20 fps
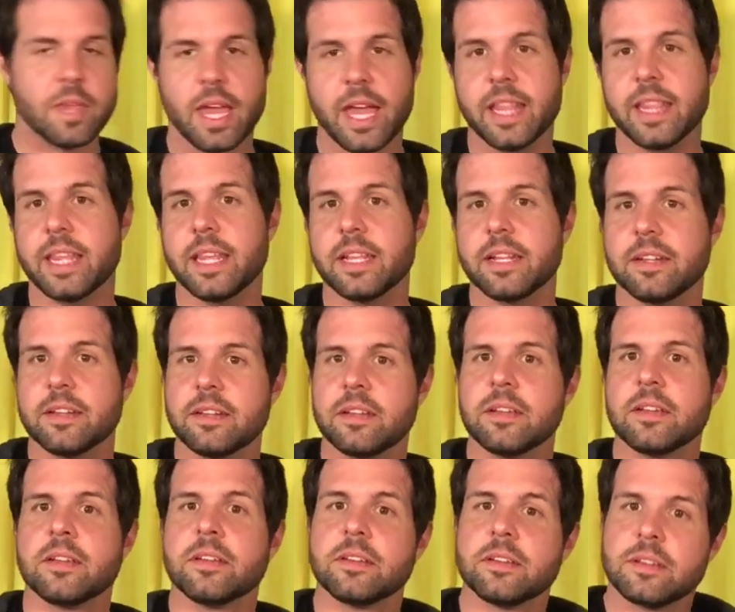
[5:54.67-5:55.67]
And then
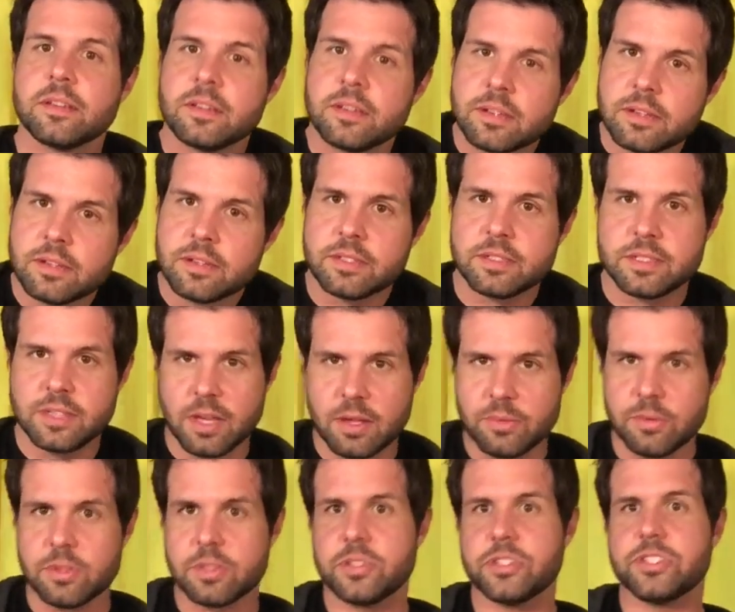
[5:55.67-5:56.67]
done
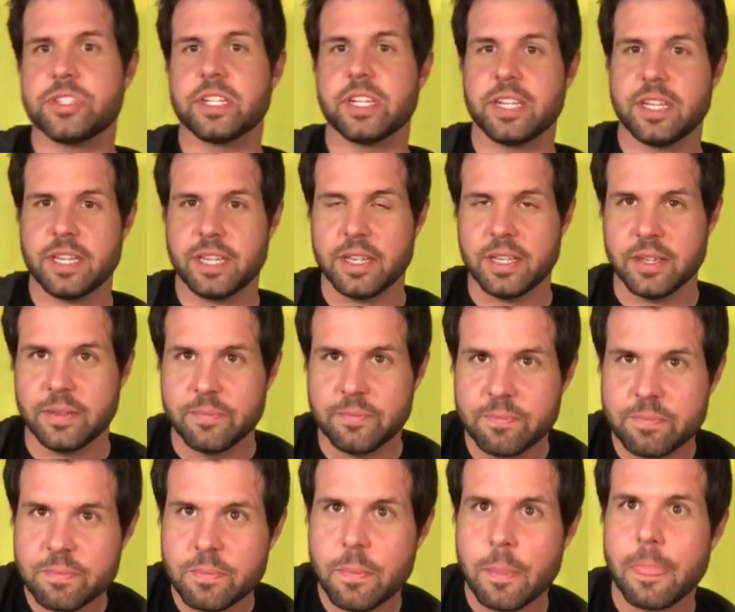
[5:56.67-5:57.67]
with G.
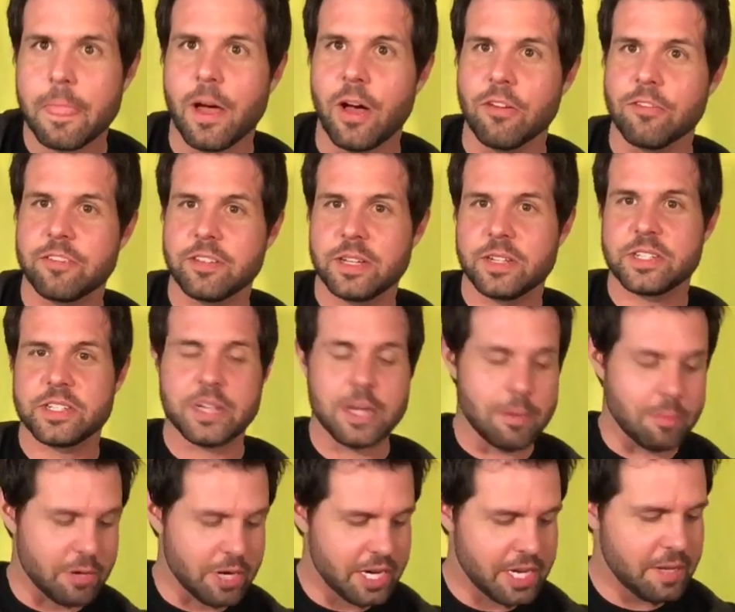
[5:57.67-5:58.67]
I'll finish it
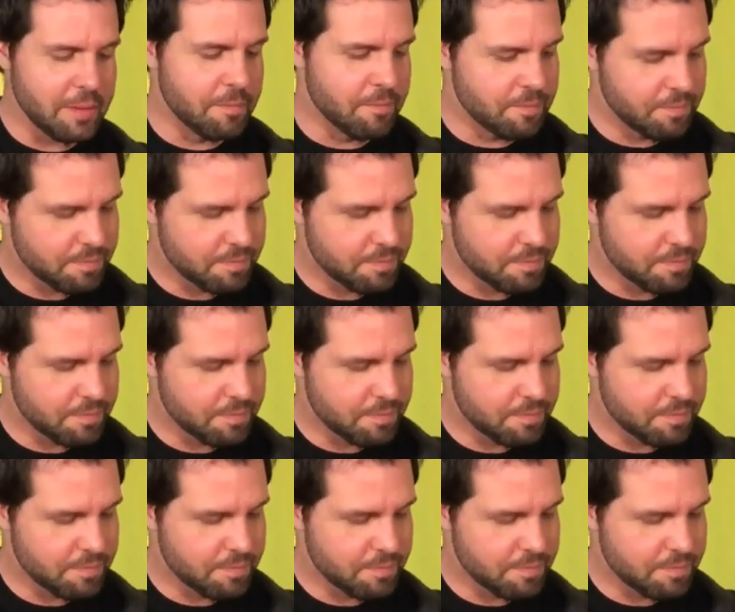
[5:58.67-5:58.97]
up, ready?